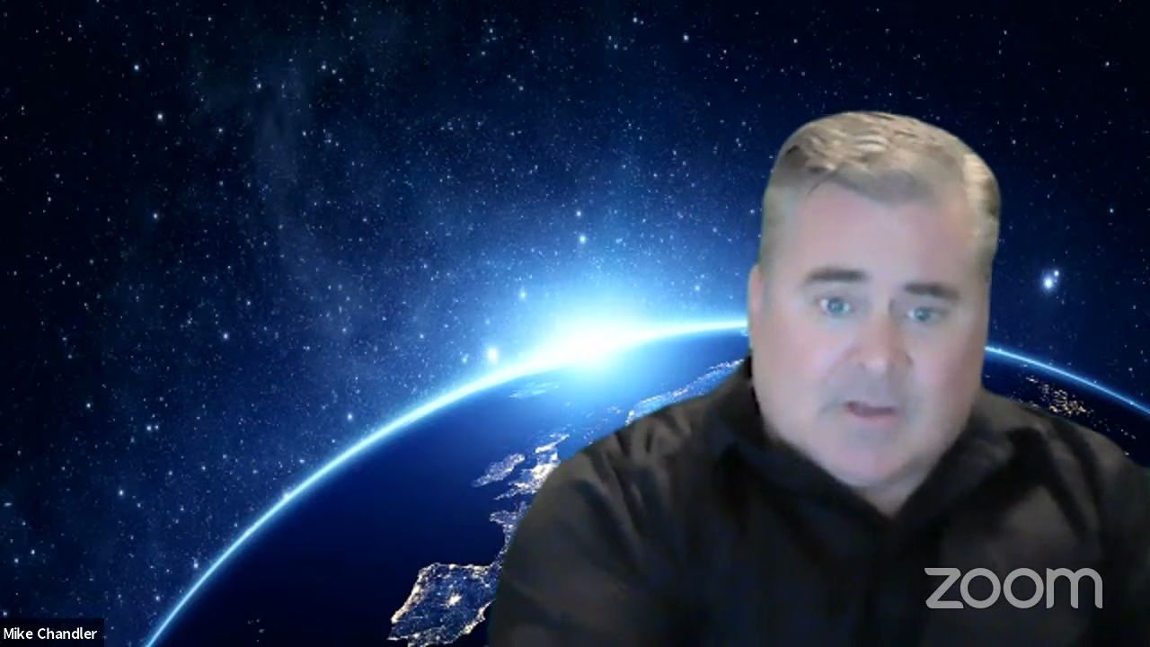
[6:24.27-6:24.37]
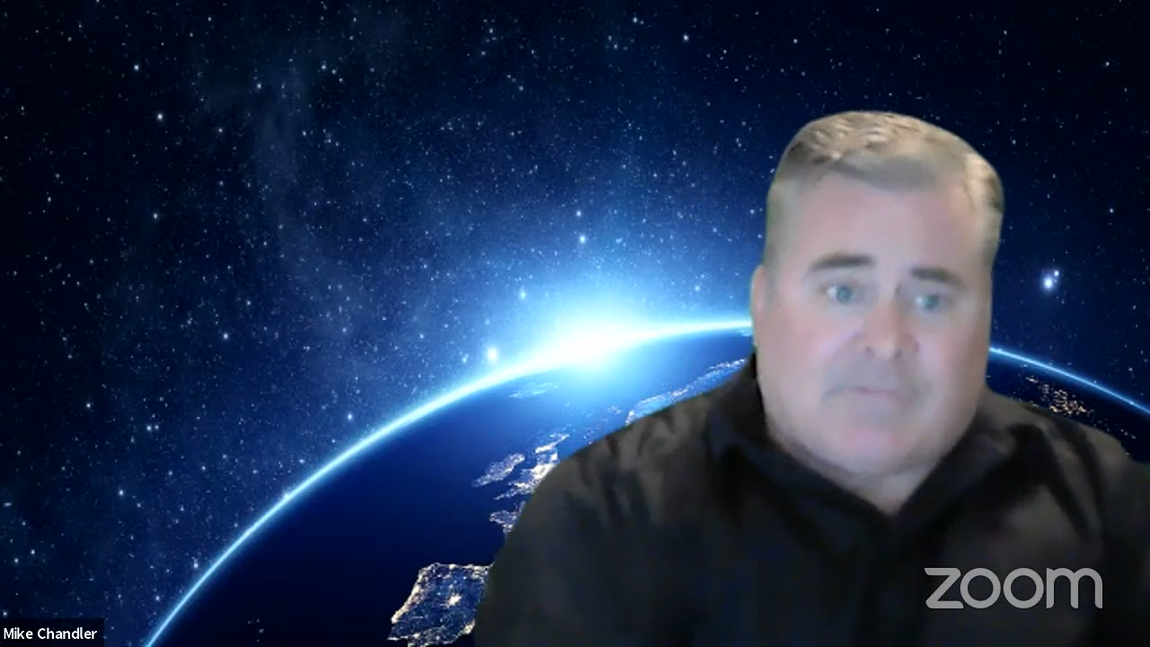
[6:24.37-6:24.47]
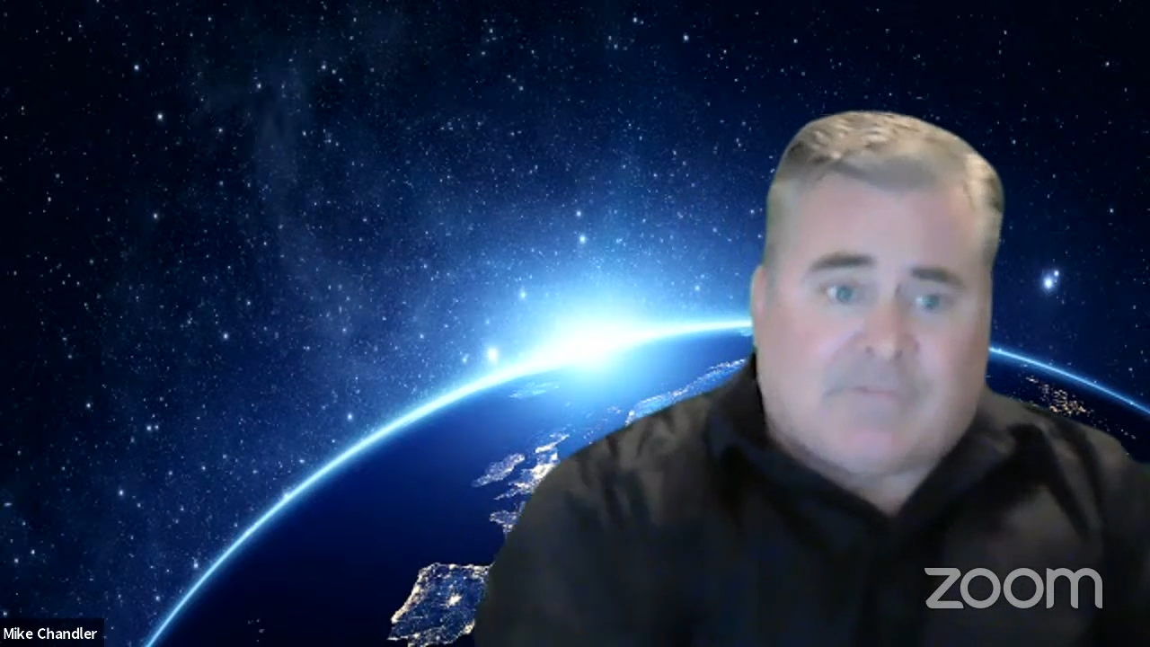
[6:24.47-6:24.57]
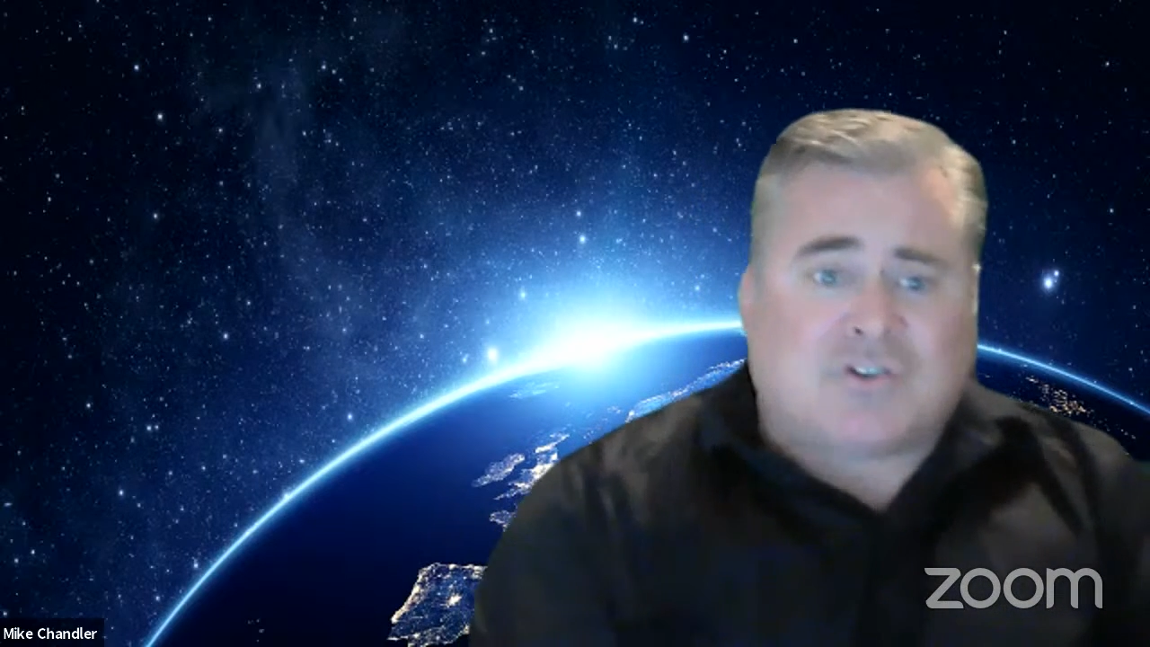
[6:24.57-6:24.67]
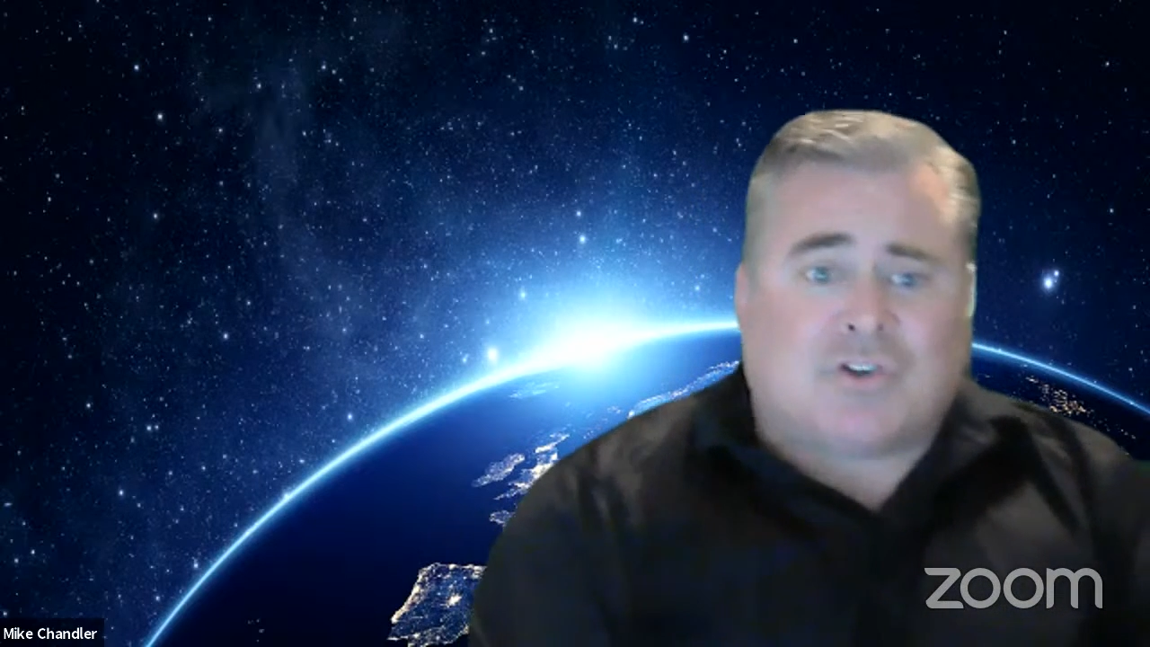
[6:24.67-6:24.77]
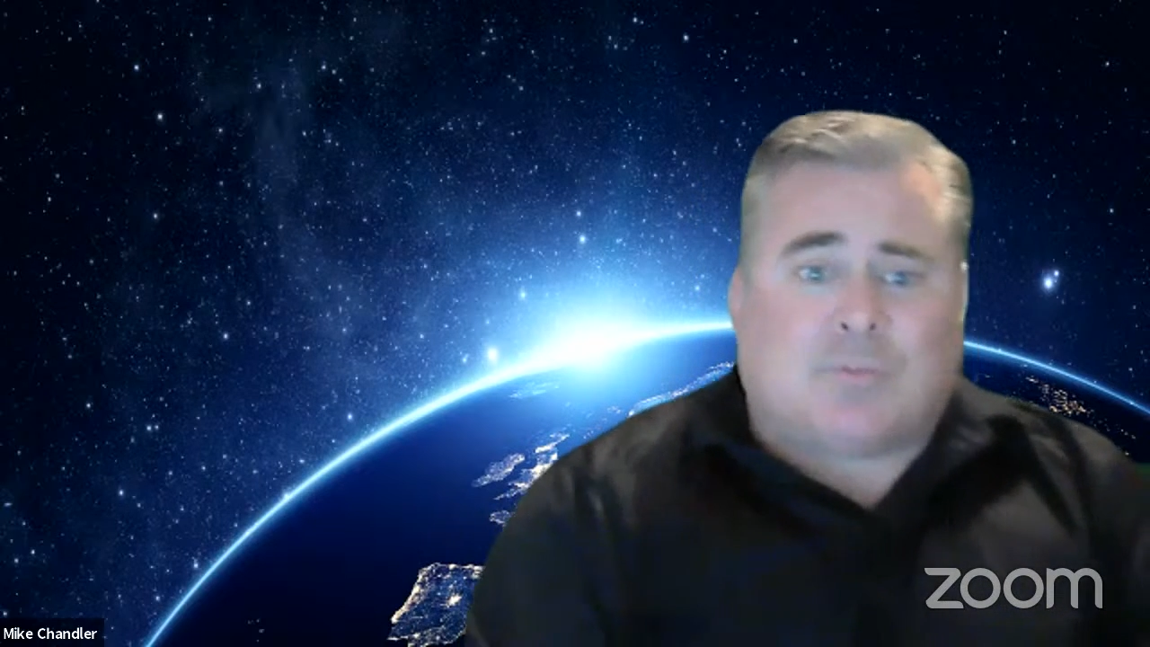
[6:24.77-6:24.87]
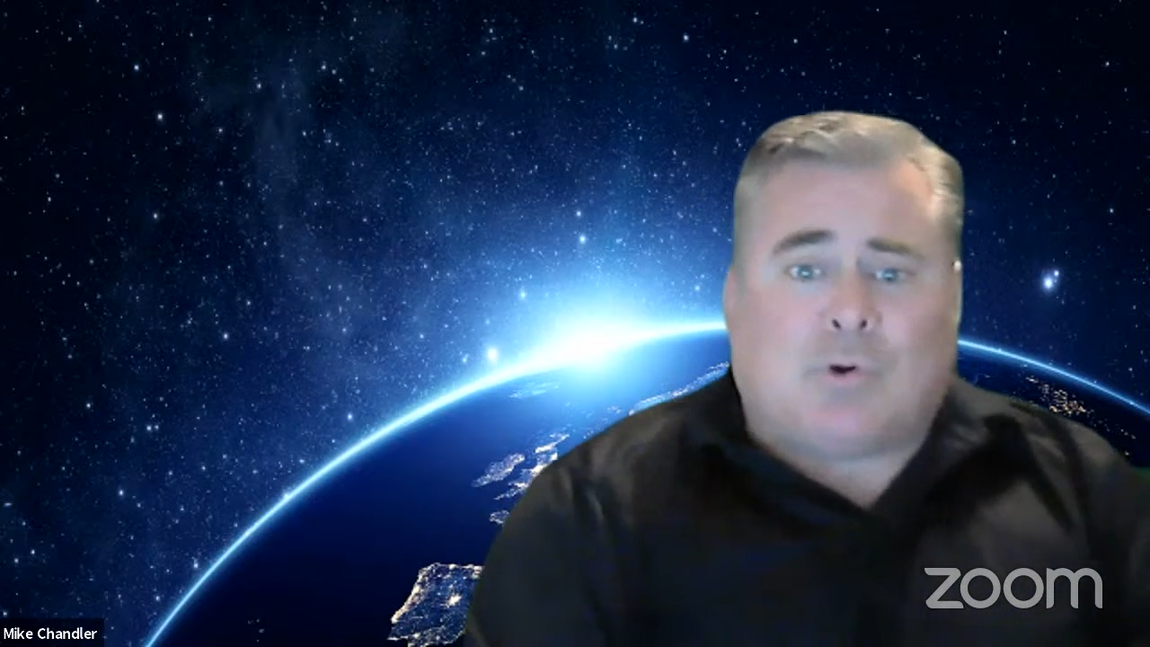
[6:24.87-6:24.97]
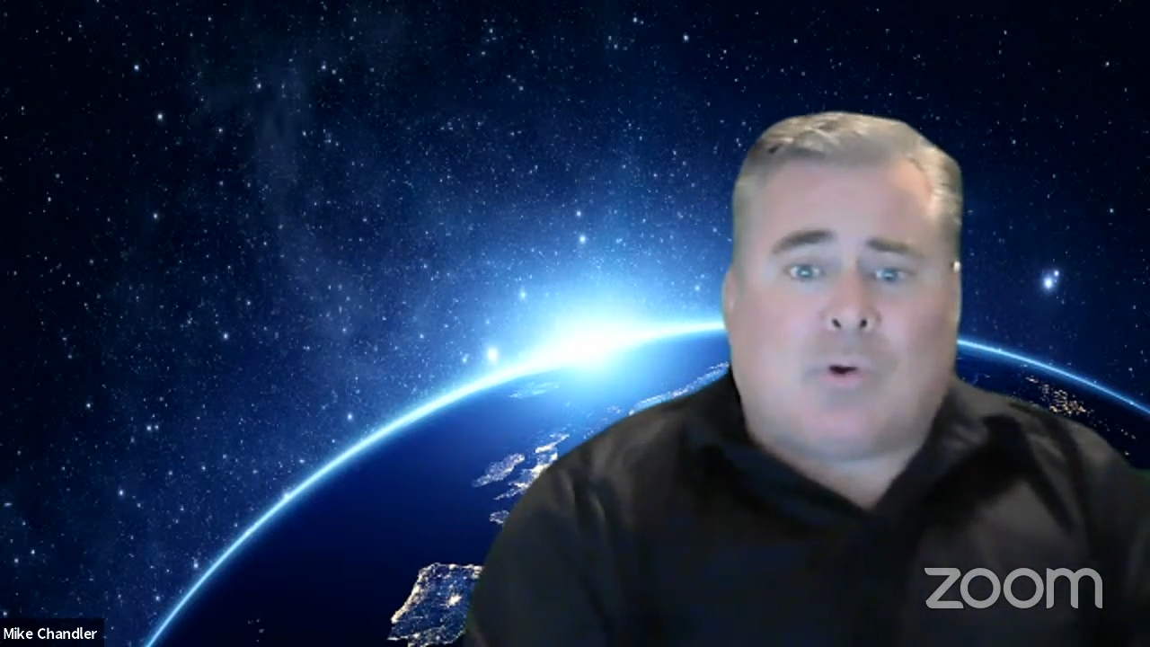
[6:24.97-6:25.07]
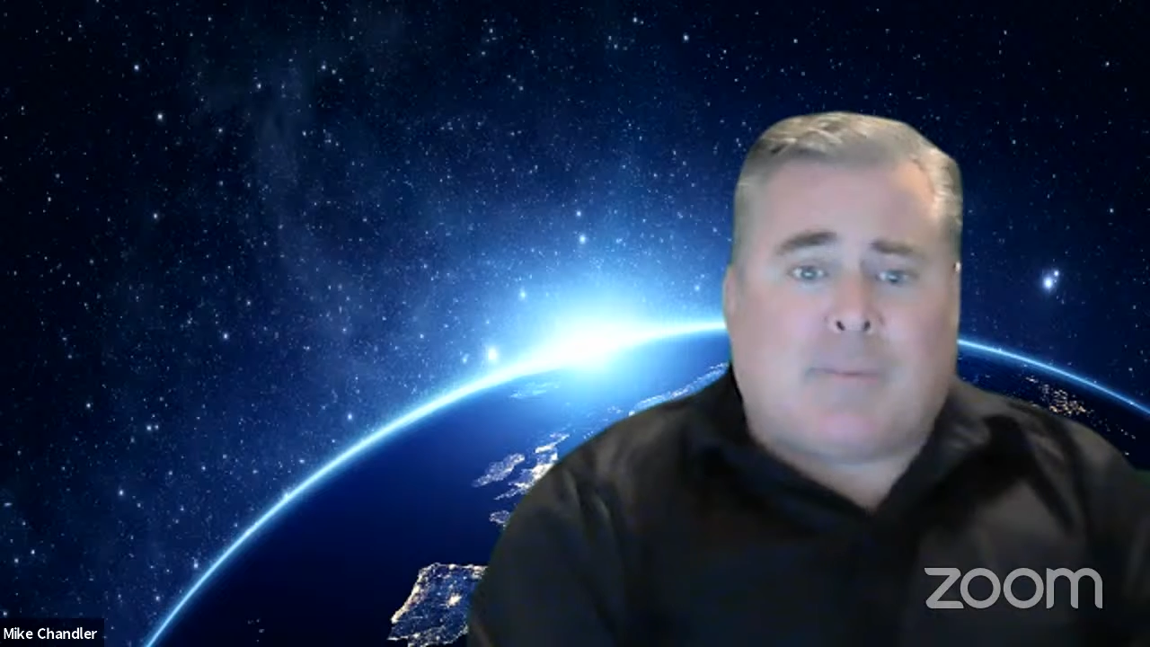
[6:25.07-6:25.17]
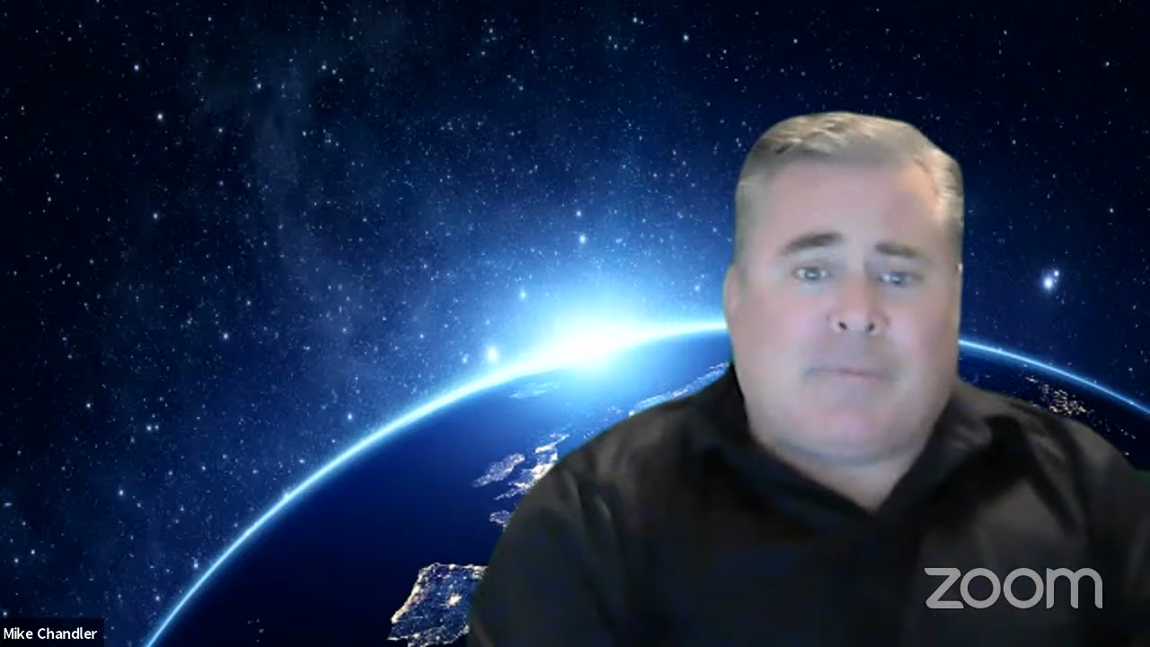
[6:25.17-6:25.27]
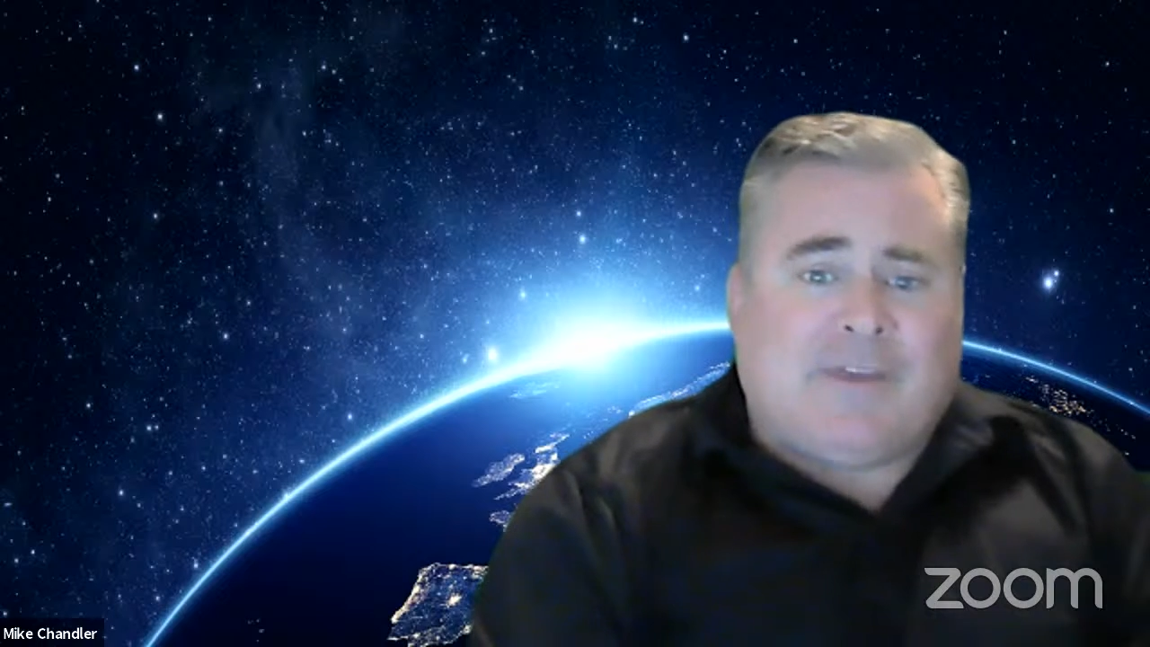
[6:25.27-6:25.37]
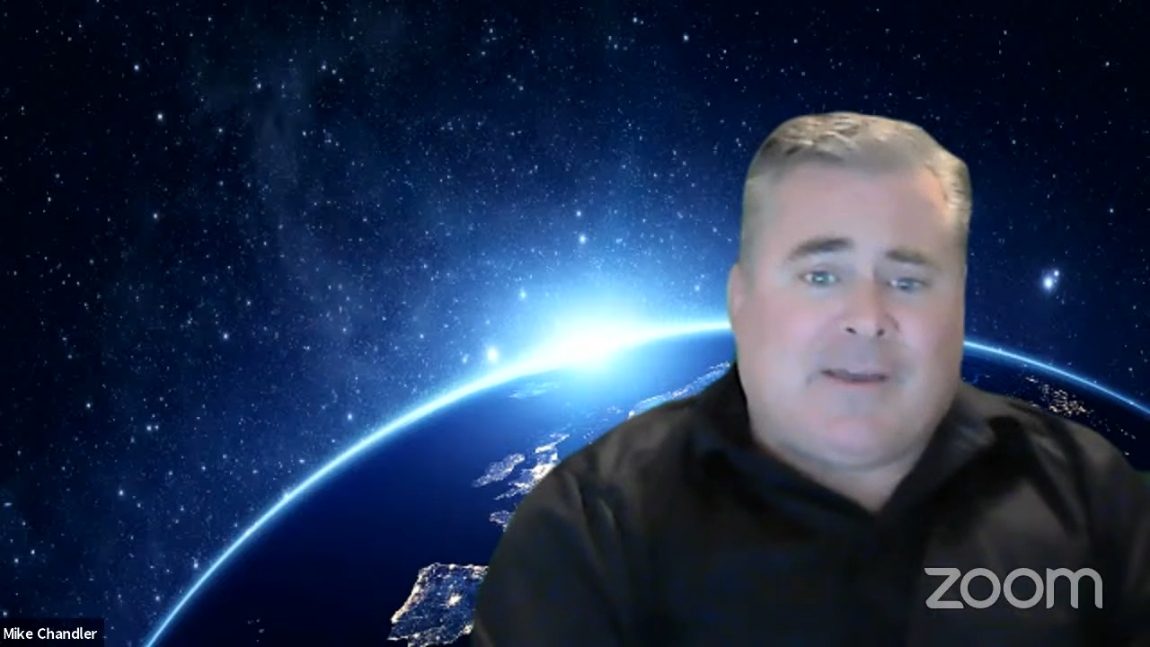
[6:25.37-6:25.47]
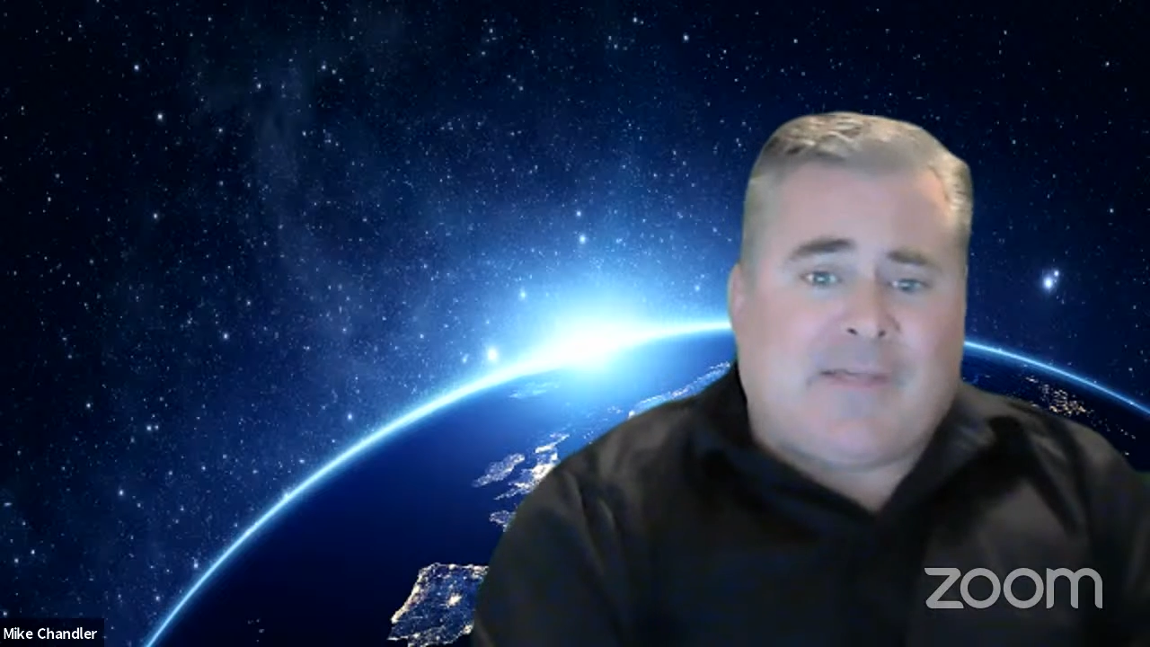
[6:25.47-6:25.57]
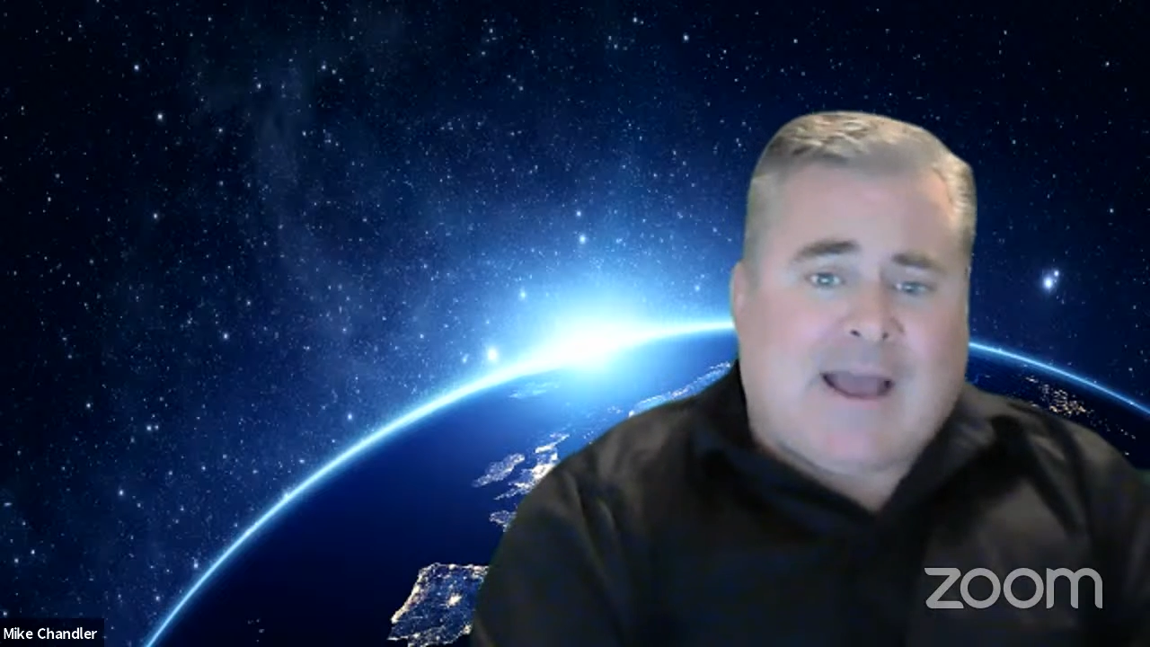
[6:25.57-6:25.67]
Functional programming via the